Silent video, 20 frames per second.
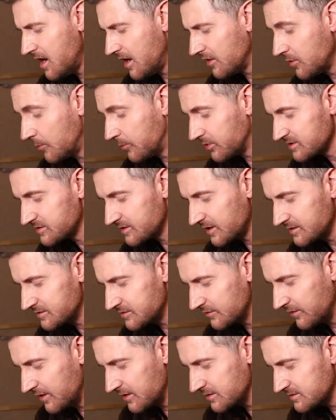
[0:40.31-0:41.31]
and the
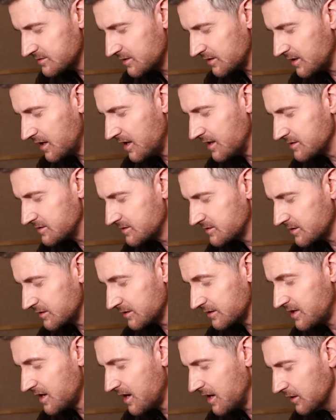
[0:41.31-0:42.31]
precise events that led
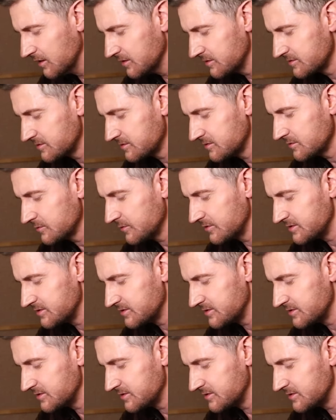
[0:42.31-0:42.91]
to the chaos